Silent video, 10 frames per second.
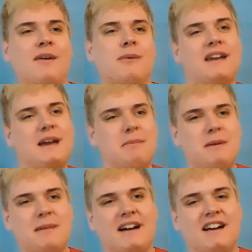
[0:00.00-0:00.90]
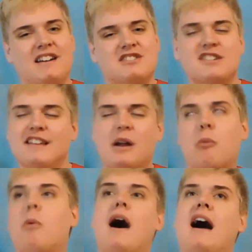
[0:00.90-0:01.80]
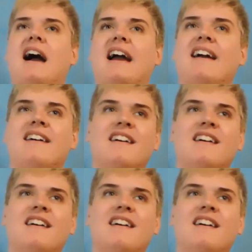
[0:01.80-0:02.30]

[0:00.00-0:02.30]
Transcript: we can't be married. And she's like, why?